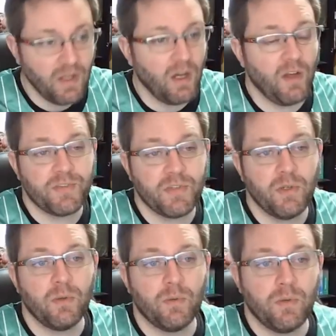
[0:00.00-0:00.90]

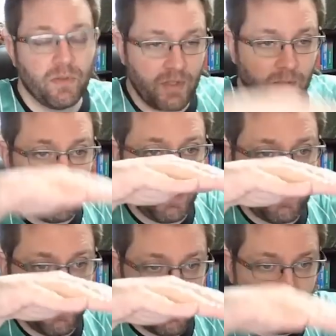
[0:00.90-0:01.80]
Also, some
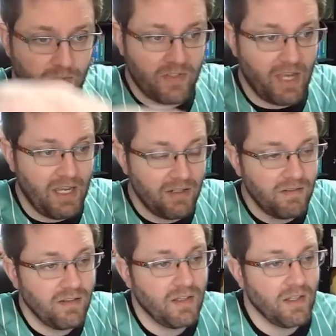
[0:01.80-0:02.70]
places subside.
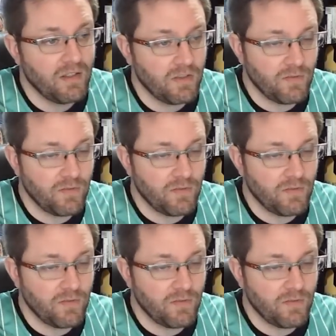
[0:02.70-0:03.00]
So if